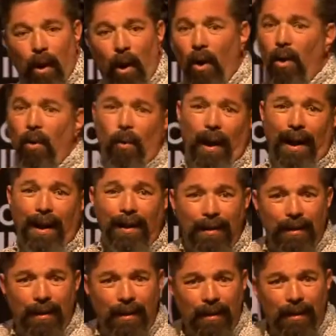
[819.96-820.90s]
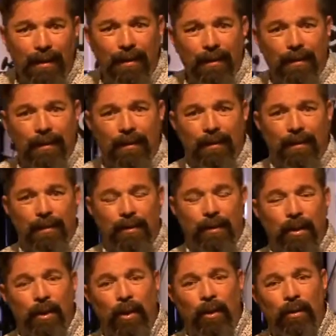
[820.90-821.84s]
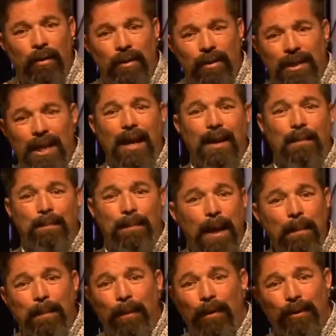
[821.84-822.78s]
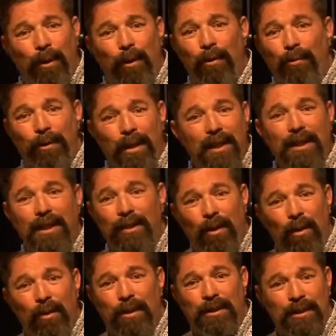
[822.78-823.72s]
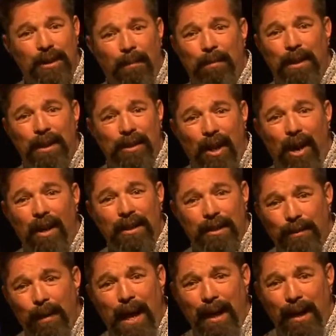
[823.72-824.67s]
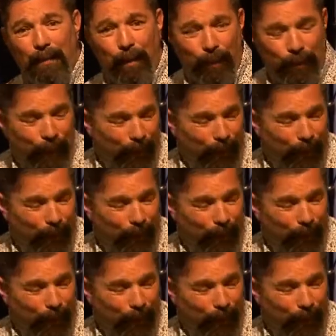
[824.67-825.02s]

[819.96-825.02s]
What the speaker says: Oh, well, you know, dead people don't really notice somebody talking smack about